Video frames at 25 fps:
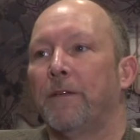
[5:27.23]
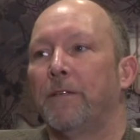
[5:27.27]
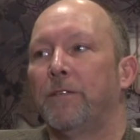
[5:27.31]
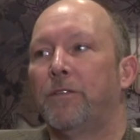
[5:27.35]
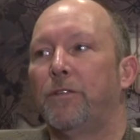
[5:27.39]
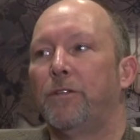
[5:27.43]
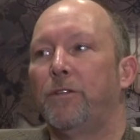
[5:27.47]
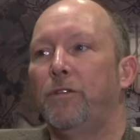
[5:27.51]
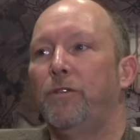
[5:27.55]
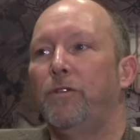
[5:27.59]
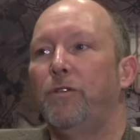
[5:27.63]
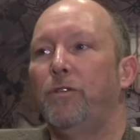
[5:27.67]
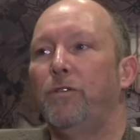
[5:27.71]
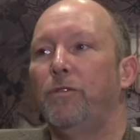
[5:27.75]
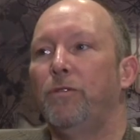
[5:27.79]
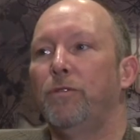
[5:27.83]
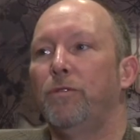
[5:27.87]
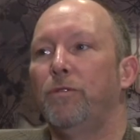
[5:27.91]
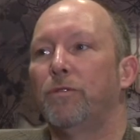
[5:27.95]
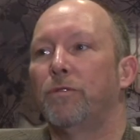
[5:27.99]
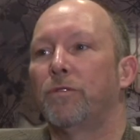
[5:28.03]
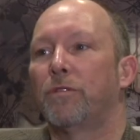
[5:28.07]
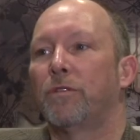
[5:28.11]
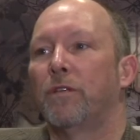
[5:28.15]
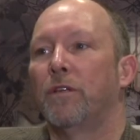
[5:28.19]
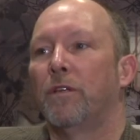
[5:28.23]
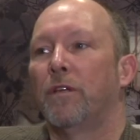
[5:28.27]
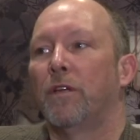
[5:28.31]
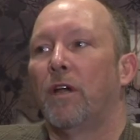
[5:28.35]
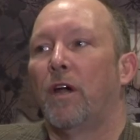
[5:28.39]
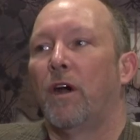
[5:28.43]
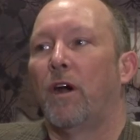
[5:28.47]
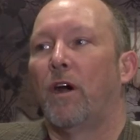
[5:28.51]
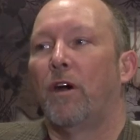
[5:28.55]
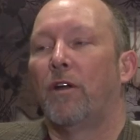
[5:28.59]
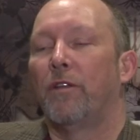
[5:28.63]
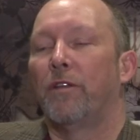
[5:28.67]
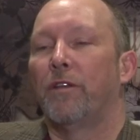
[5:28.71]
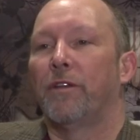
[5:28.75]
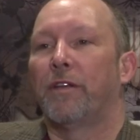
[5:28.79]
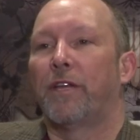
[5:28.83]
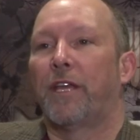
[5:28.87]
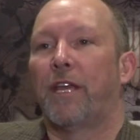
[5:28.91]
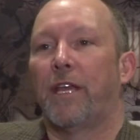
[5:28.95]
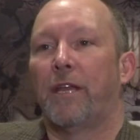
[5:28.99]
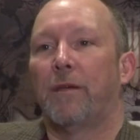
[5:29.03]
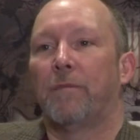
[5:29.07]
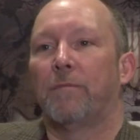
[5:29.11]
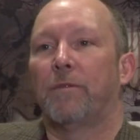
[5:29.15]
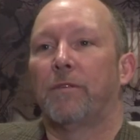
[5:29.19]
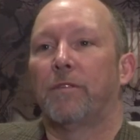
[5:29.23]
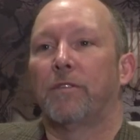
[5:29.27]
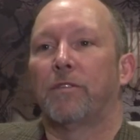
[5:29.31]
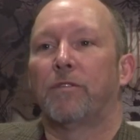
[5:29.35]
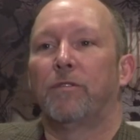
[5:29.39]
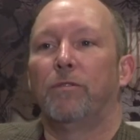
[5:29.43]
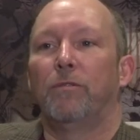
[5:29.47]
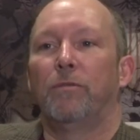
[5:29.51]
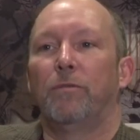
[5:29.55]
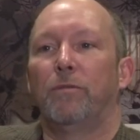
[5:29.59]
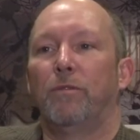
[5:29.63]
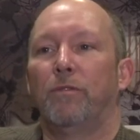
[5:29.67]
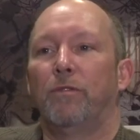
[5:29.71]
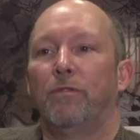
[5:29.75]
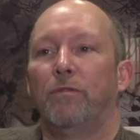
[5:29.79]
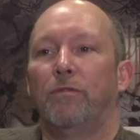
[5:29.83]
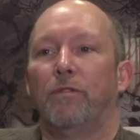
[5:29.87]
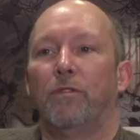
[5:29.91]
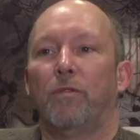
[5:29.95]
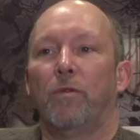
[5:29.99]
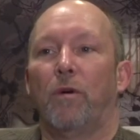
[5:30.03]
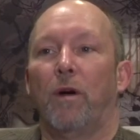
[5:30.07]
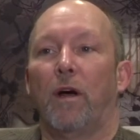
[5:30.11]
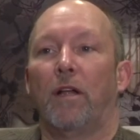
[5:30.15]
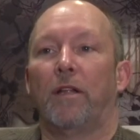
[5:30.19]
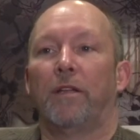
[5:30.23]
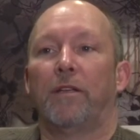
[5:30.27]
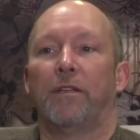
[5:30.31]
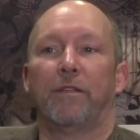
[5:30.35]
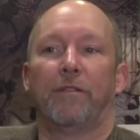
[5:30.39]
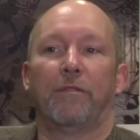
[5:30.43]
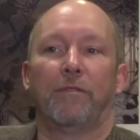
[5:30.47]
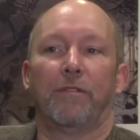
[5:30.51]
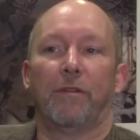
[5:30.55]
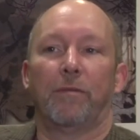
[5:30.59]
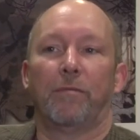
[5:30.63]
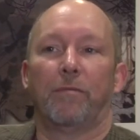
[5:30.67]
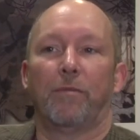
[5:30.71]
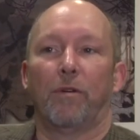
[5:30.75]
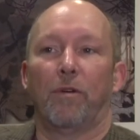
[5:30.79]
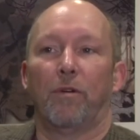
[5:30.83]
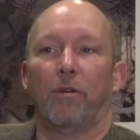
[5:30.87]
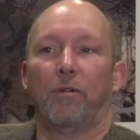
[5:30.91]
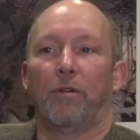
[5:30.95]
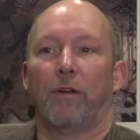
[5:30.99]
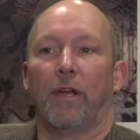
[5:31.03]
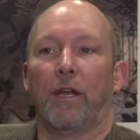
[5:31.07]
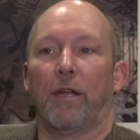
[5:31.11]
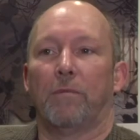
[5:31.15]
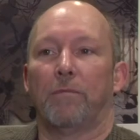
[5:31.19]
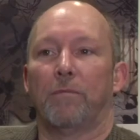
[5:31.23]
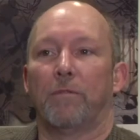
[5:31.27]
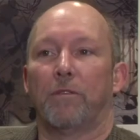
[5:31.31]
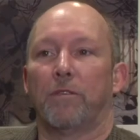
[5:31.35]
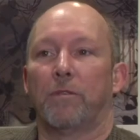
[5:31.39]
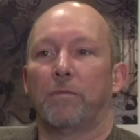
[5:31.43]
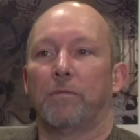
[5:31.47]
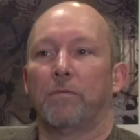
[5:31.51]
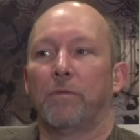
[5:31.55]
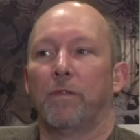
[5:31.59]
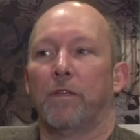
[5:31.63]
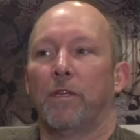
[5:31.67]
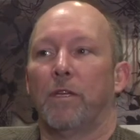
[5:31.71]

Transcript: to use on their campus to improve the quality of their programs.